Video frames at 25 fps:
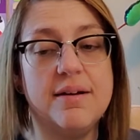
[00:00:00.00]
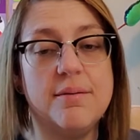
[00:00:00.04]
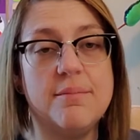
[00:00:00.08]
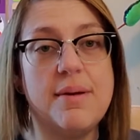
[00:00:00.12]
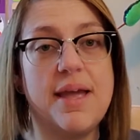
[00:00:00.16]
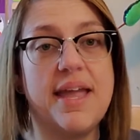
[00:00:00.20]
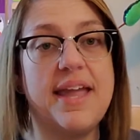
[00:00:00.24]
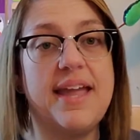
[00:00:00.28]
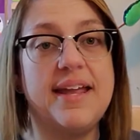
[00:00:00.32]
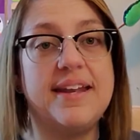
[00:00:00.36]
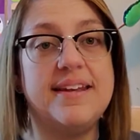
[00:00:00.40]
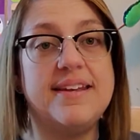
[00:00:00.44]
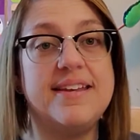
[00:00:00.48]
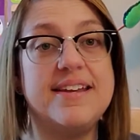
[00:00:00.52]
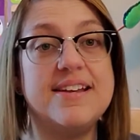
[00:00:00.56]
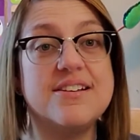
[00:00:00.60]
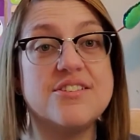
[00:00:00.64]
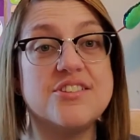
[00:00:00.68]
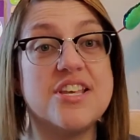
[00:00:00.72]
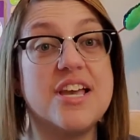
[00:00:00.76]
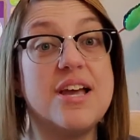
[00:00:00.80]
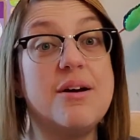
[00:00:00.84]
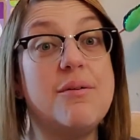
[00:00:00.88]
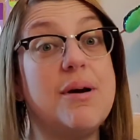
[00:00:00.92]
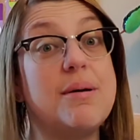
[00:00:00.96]
And
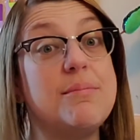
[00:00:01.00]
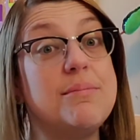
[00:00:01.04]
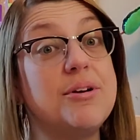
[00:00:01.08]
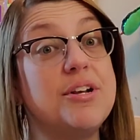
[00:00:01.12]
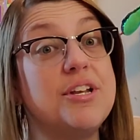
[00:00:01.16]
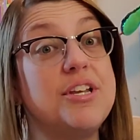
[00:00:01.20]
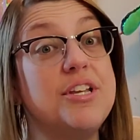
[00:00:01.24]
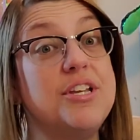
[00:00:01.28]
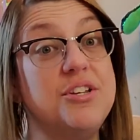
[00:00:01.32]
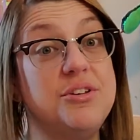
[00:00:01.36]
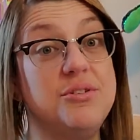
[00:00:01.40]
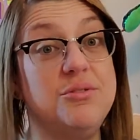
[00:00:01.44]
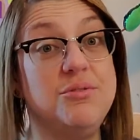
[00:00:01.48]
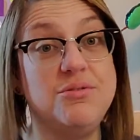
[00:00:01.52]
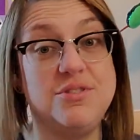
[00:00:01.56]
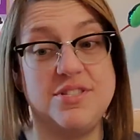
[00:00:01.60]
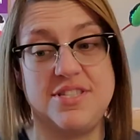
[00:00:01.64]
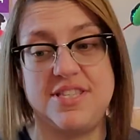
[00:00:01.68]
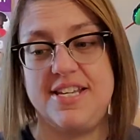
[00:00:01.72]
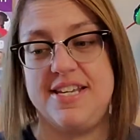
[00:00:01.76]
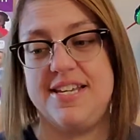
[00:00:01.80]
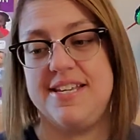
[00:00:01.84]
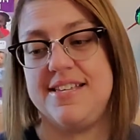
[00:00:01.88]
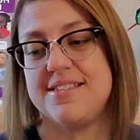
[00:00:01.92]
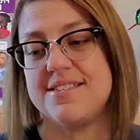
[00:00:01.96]
here's how I'm going to use
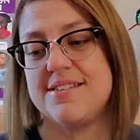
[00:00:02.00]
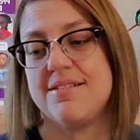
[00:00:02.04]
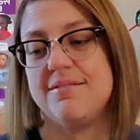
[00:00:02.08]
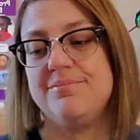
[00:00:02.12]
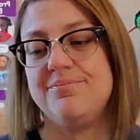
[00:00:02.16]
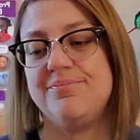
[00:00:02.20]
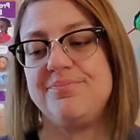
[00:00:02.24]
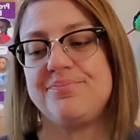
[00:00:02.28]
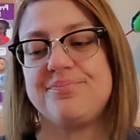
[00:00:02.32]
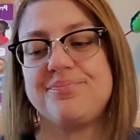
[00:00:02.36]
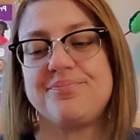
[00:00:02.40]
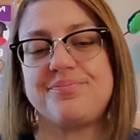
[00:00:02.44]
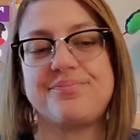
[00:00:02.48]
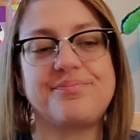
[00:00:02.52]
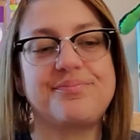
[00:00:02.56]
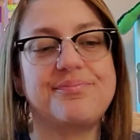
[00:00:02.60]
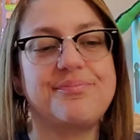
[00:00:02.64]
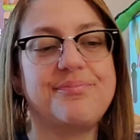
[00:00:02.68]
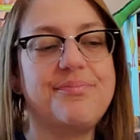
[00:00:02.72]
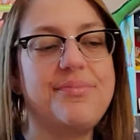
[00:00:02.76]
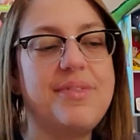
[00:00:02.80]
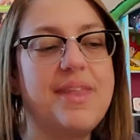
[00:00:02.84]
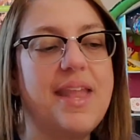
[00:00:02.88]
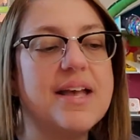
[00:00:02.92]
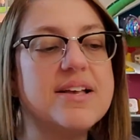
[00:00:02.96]
these.
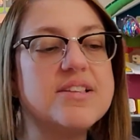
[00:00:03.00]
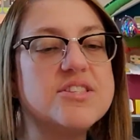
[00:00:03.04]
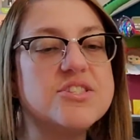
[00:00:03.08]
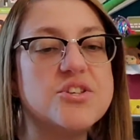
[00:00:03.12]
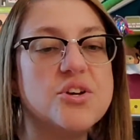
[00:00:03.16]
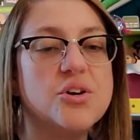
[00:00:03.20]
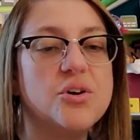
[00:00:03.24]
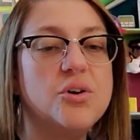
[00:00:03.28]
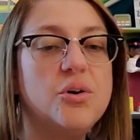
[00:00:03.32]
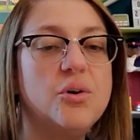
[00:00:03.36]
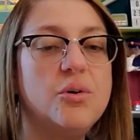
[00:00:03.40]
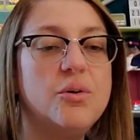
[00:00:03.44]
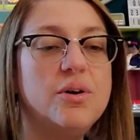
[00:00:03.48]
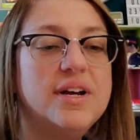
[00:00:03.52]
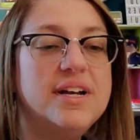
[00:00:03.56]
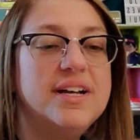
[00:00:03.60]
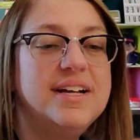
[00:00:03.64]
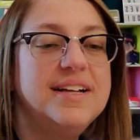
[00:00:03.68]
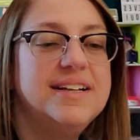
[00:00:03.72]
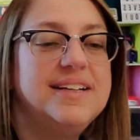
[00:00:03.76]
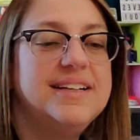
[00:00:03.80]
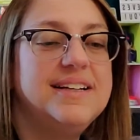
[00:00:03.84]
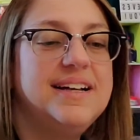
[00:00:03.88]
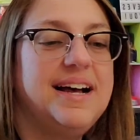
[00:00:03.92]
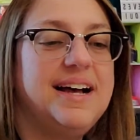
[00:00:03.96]
So
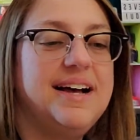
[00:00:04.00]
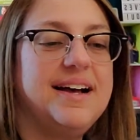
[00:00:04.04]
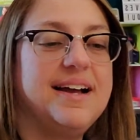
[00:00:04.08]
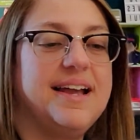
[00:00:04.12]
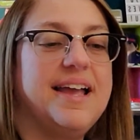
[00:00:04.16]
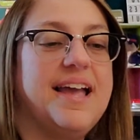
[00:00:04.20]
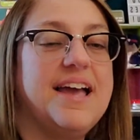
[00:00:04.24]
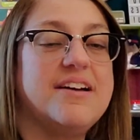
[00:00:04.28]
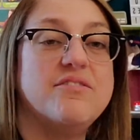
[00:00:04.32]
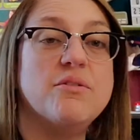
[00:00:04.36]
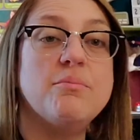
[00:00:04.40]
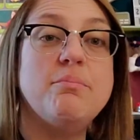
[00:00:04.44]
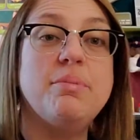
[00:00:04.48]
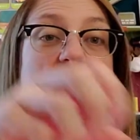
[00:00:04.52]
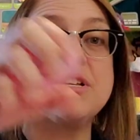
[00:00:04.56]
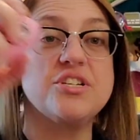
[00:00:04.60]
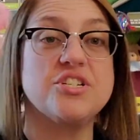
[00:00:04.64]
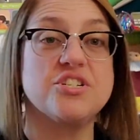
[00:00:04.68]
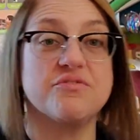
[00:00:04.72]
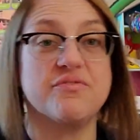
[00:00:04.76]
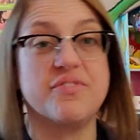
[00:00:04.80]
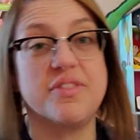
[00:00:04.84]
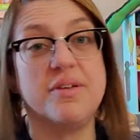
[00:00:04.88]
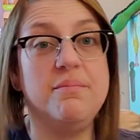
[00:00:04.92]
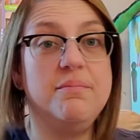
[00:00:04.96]
I have a
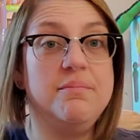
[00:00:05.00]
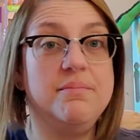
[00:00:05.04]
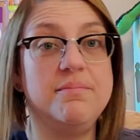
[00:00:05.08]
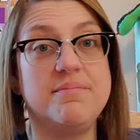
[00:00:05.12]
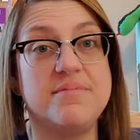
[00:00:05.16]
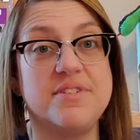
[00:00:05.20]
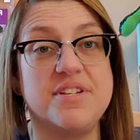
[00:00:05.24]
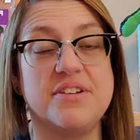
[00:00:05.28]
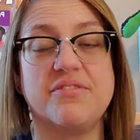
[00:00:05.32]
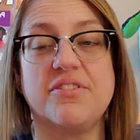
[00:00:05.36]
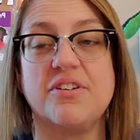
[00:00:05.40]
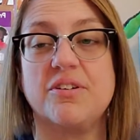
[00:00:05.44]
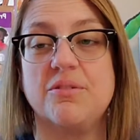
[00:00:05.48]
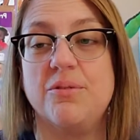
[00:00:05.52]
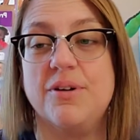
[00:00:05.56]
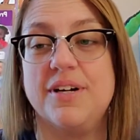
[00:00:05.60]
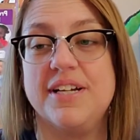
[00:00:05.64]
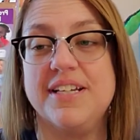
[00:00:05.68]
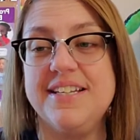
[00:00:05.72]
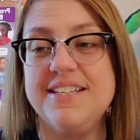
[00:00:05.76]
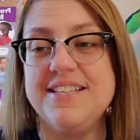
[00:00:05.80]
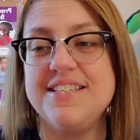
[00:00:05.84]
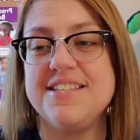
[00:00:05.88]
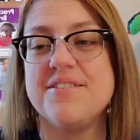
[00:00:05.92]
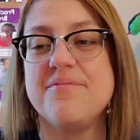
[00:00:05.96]
bunch of them, different
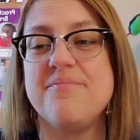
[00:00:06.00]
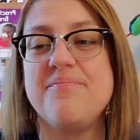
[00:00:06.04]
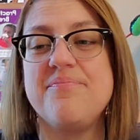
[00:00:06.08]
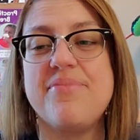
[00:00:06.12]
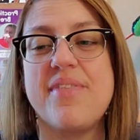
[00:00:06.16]
ones.